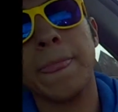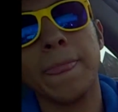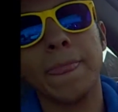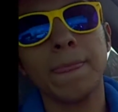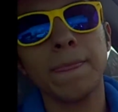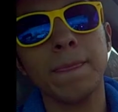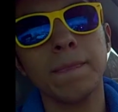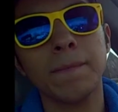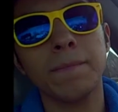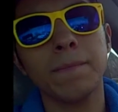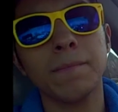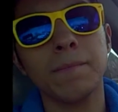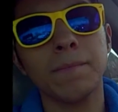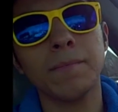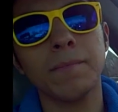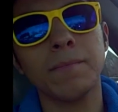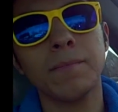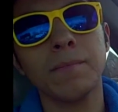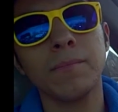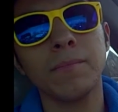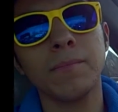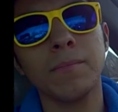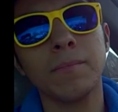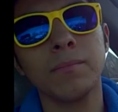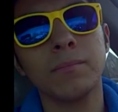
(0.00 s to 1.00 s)

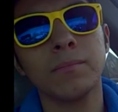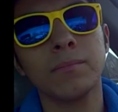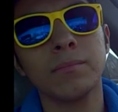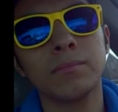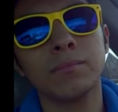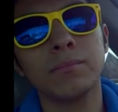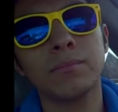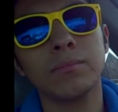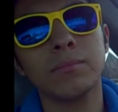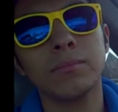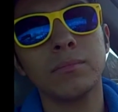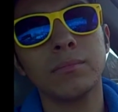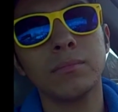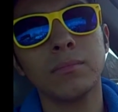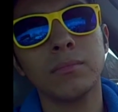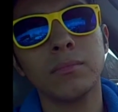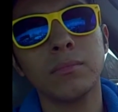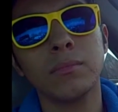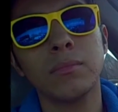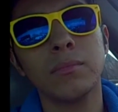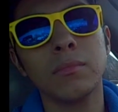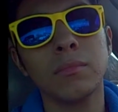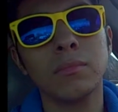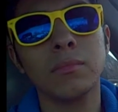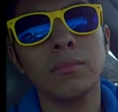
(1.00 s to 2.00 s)

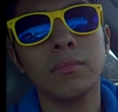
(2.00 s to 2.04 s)
No one is speaking in this clip.